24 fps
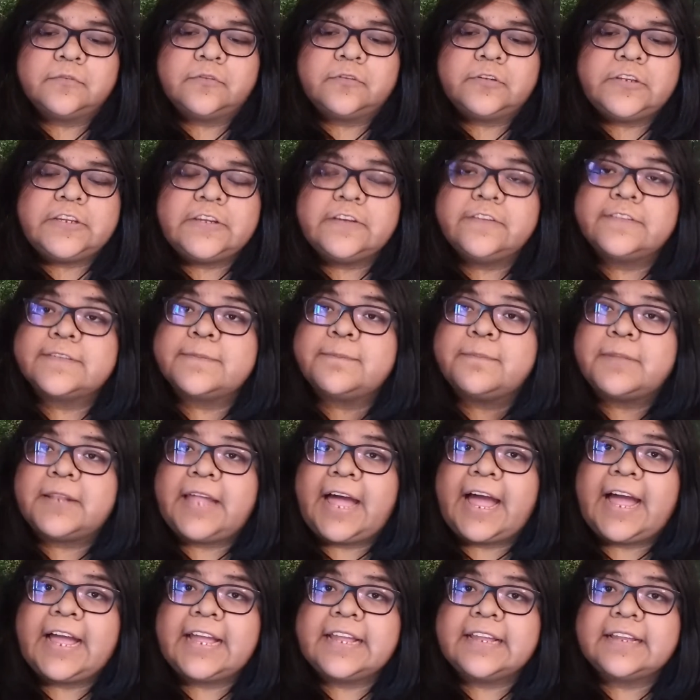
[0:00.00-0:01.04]
use
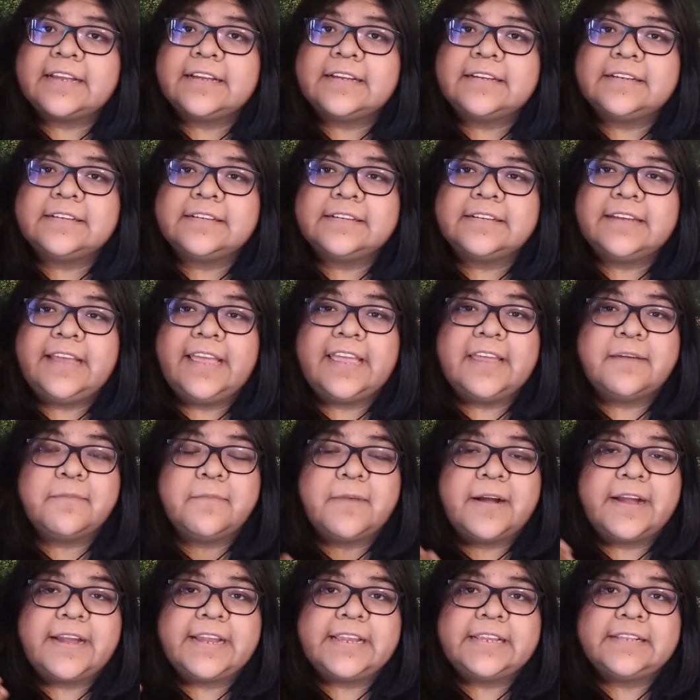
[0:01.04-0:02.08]
black and
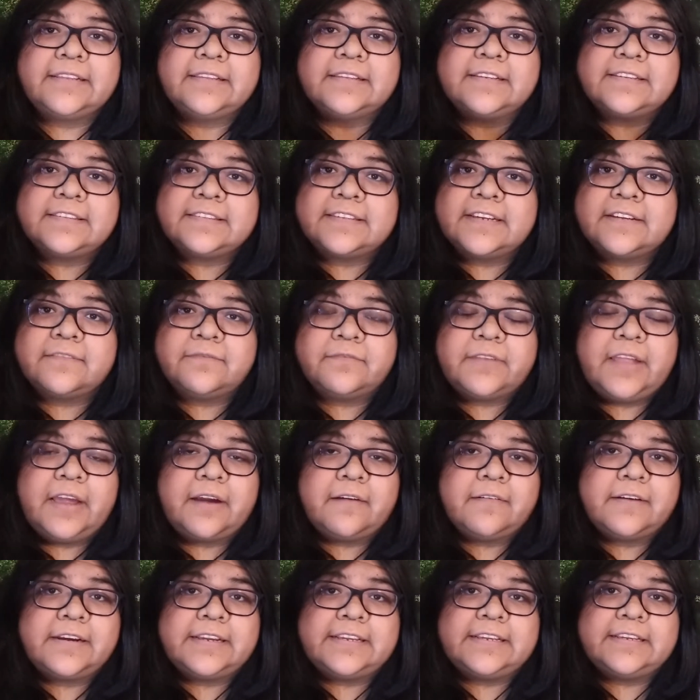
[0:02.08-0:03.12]
why the
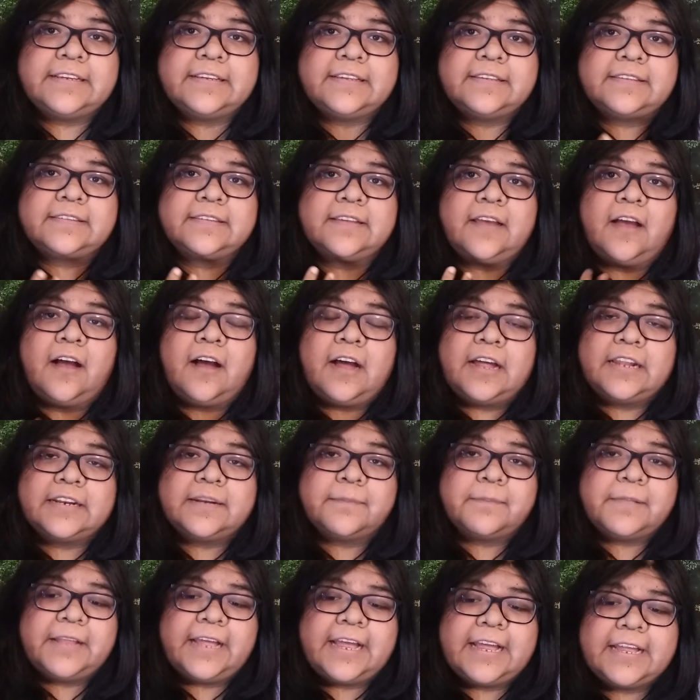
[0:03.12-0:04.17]
sunflower is on
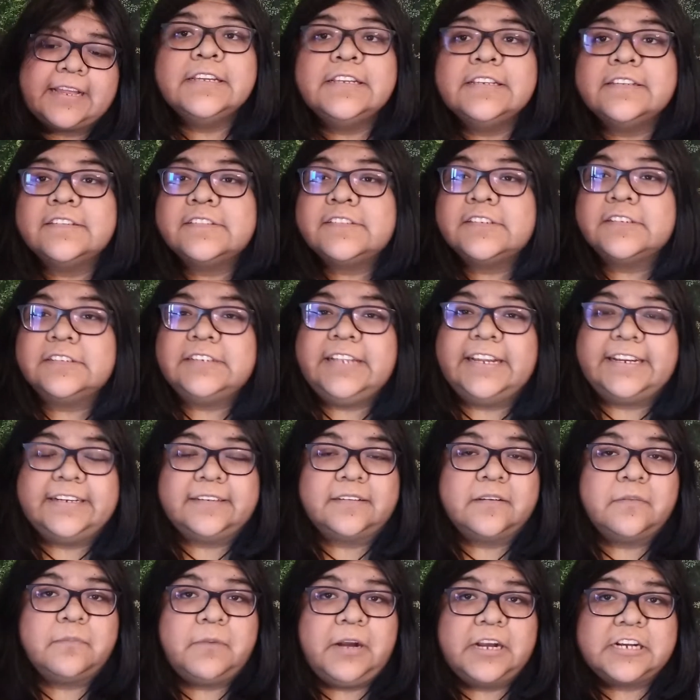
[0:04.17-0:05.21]
the black. So like
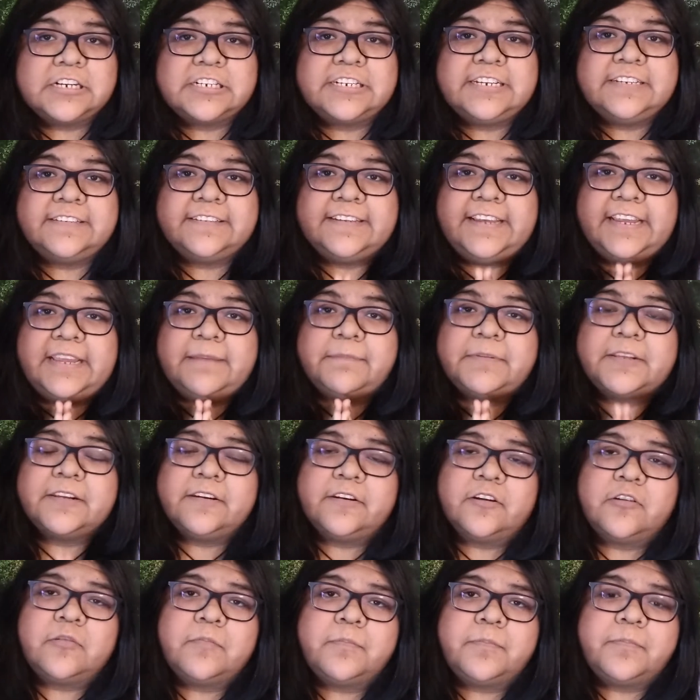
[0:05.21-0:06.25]
the washi tape, the
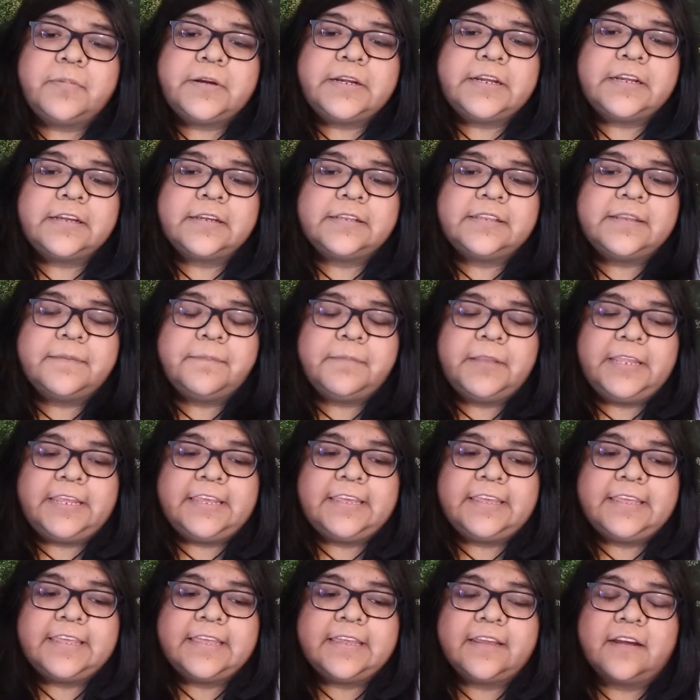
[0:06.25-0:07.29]
notebook, the
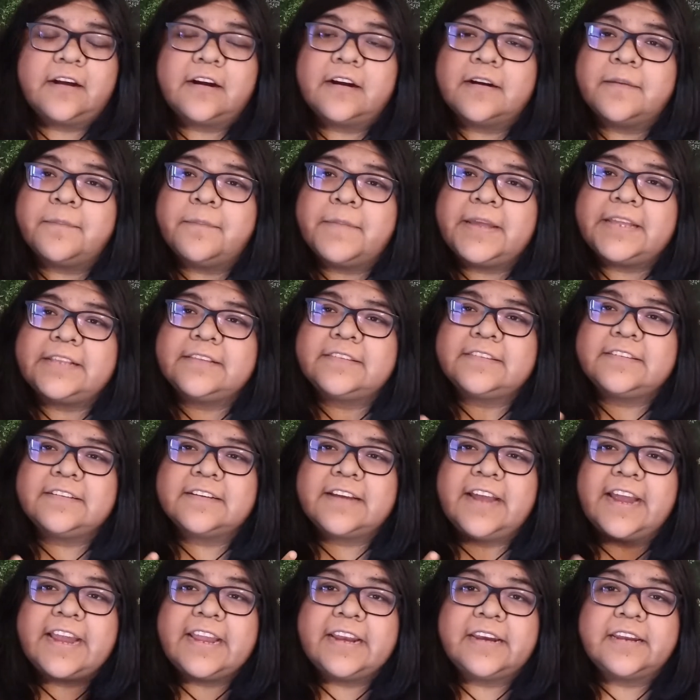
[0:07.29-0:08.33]
blanket are meant to
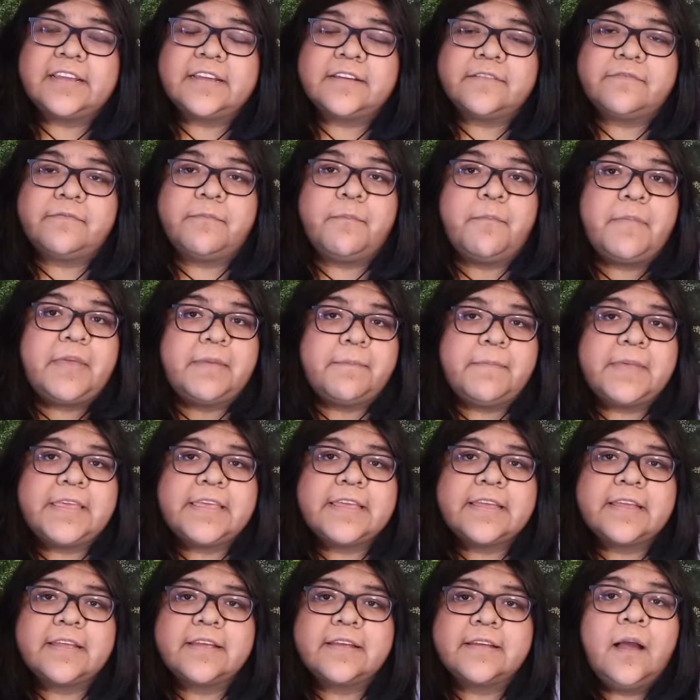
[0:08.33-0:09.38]
kind of
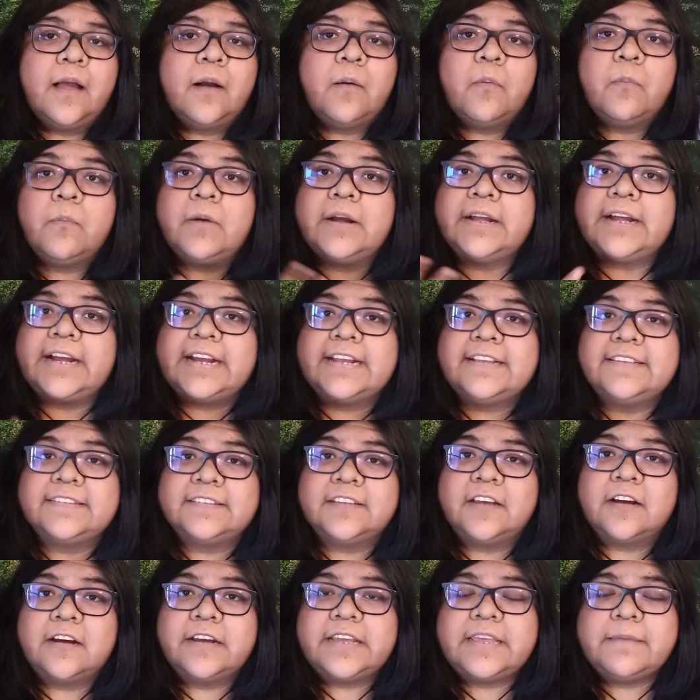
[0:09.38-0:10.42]
mimic what I
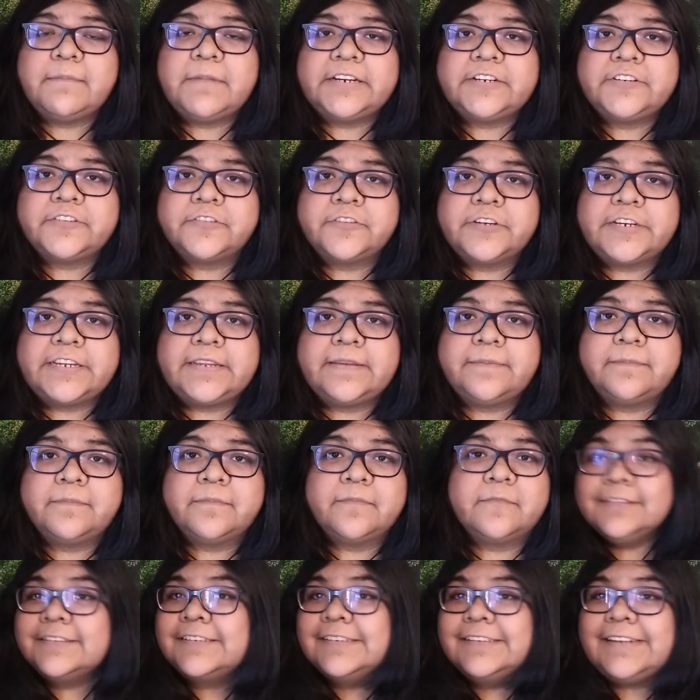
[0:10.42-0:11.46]
saw in my dream.
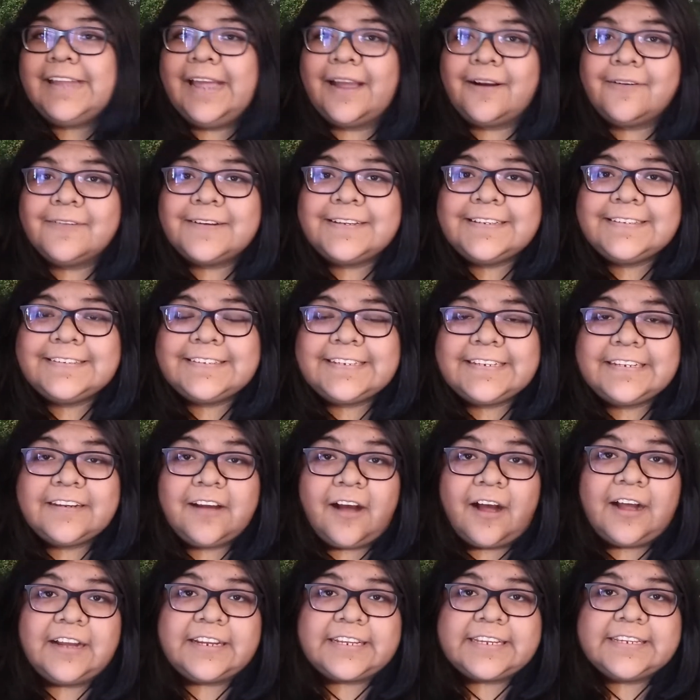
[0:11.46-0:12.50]
So that was in
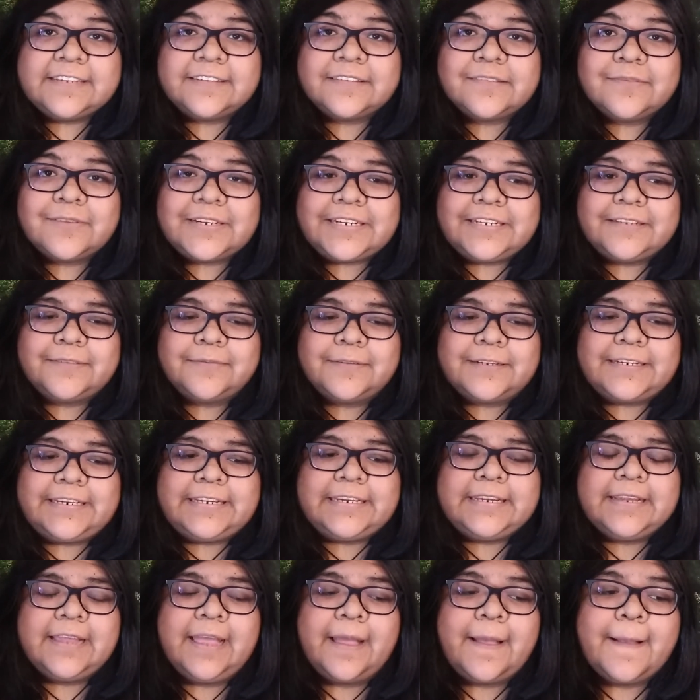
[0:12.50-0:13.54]
August
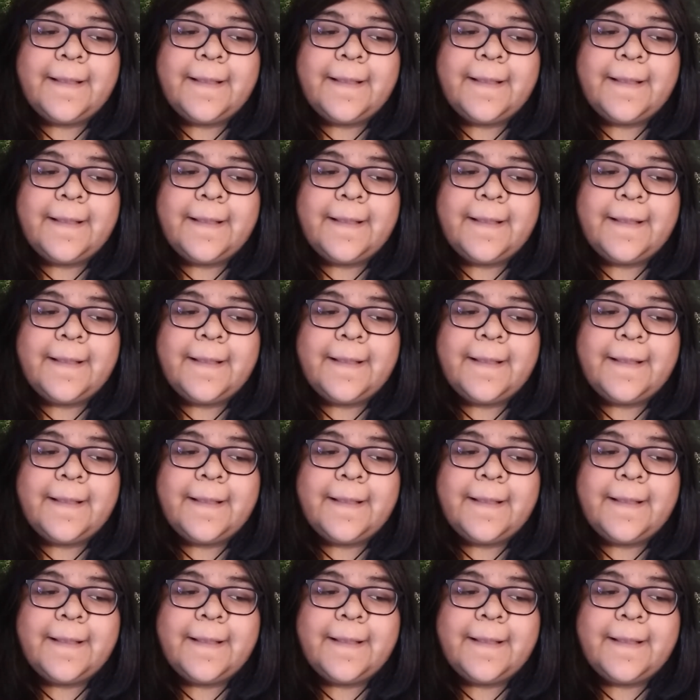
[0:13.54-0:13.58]
2020.